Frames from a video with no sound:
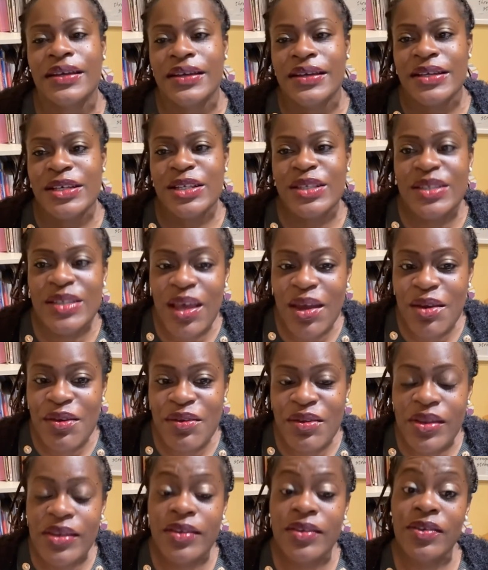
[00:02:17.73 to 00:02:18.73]

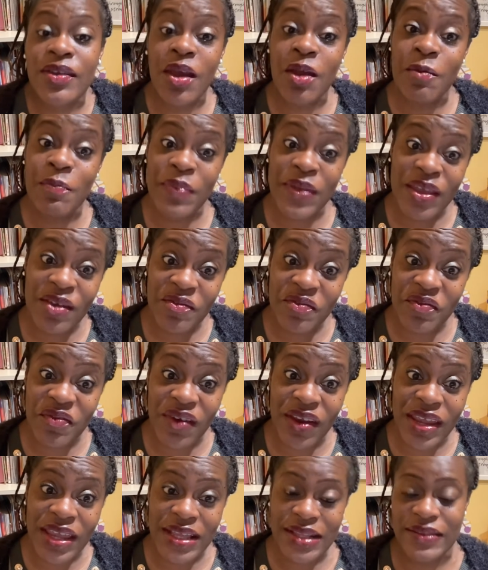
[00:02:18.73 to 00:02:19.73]
So don't be
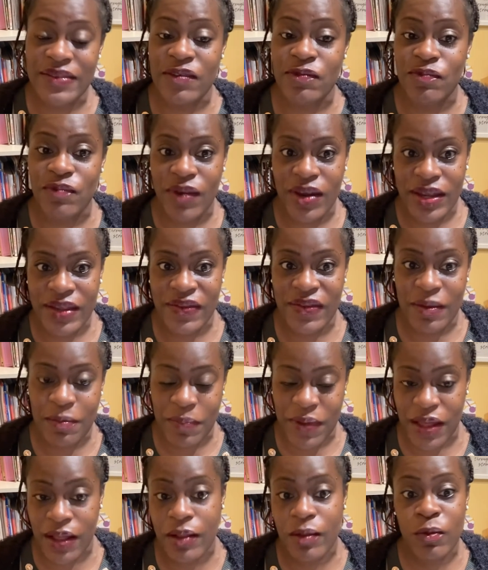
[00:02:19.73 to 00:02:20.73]
afraid to write
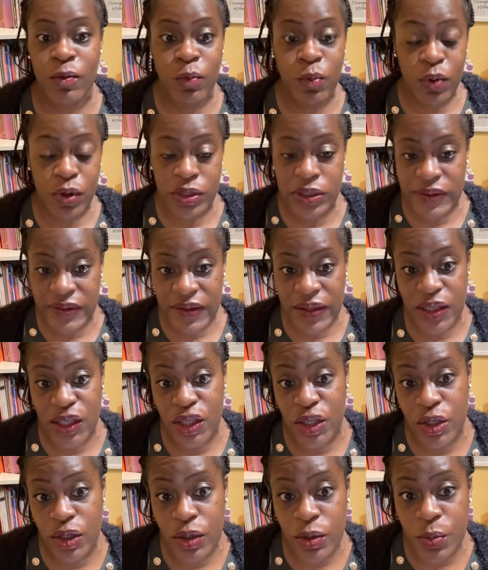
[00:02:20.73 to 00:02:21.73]
about what
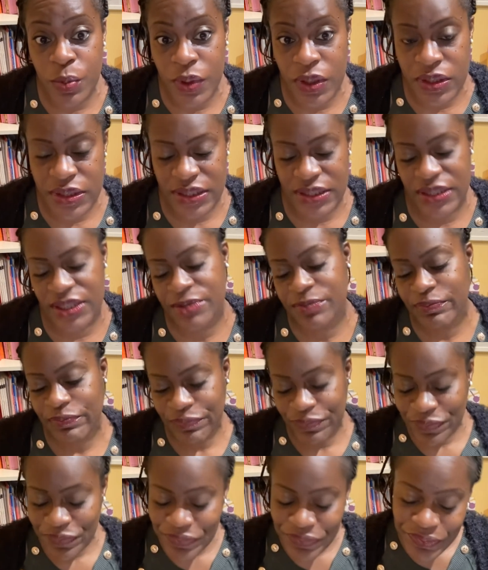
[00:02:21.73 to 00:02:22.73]
you want.
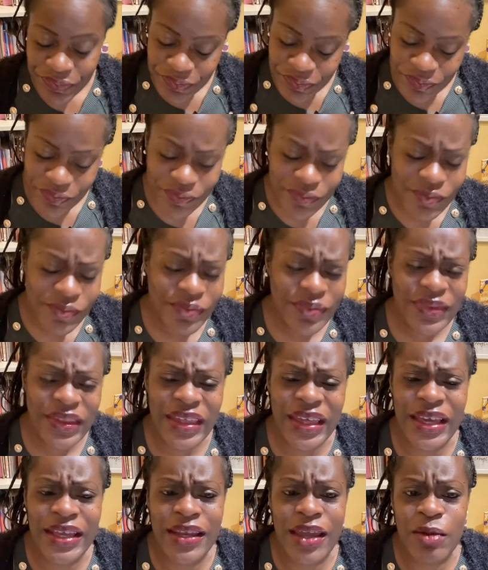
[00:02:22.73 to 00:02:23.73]

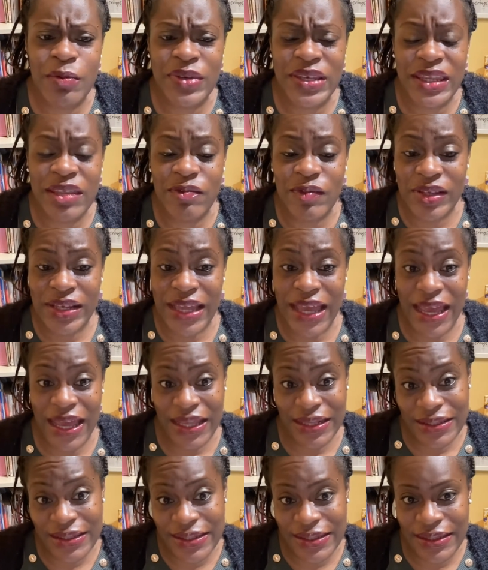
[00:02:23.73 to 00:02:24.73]
And I would even
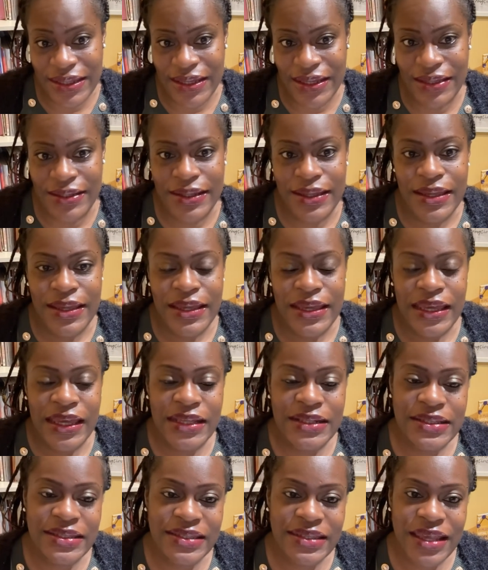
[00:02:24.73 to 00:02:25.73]
add to that
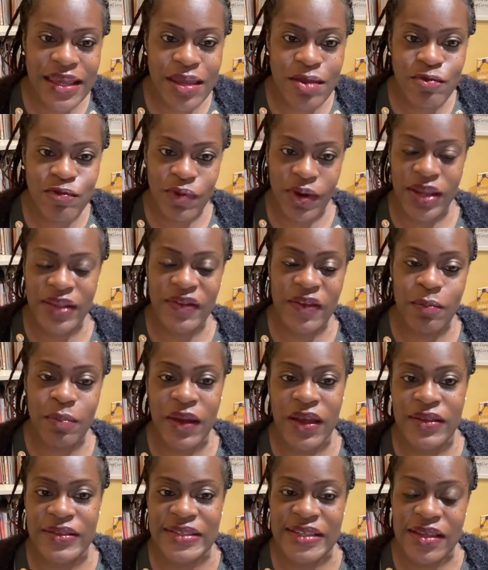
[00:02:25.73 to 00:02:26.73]
and say, write
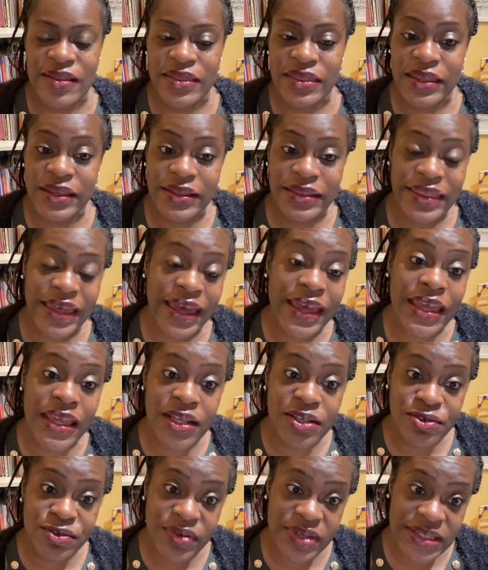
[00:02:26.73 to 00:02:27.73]
about something that
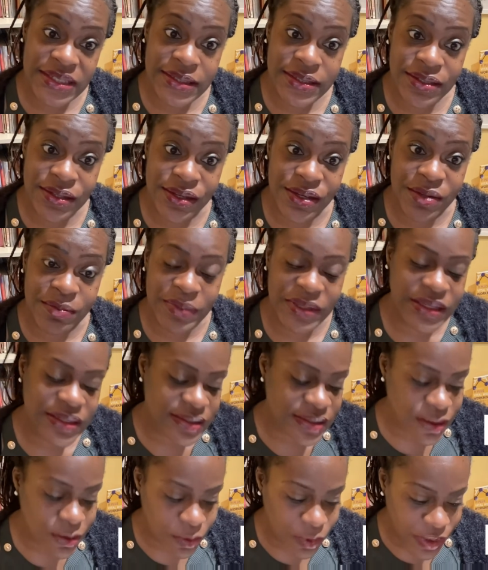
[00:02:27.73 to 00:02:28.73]
interests you,
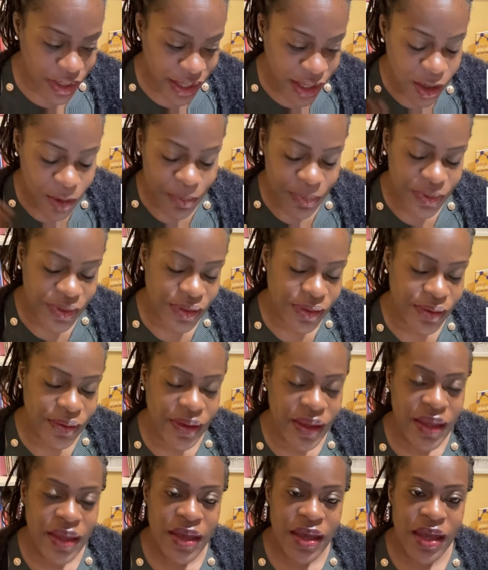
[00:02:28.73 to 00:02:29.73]
because it will help
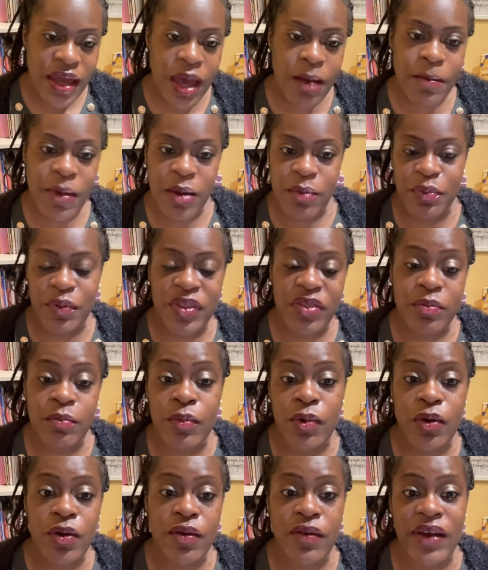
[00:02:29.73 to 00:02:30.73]
you come up with
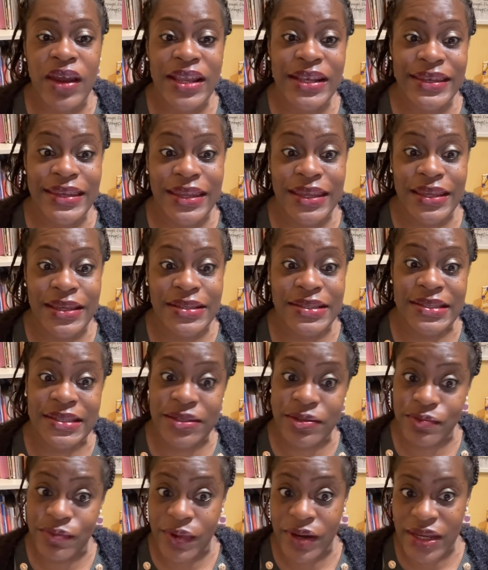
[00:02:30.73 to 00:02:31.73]
more ideas
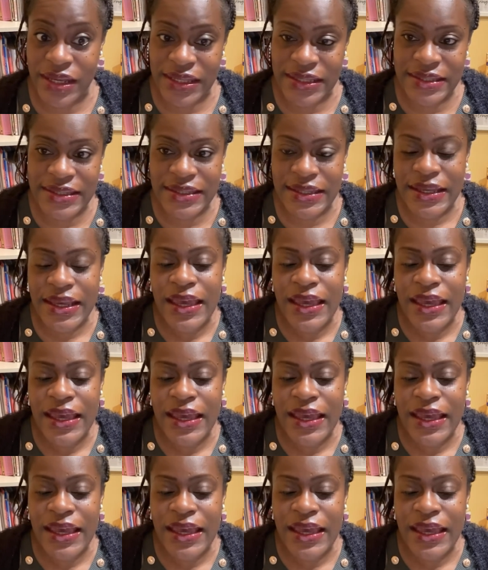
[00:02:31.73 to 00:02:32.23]
to write,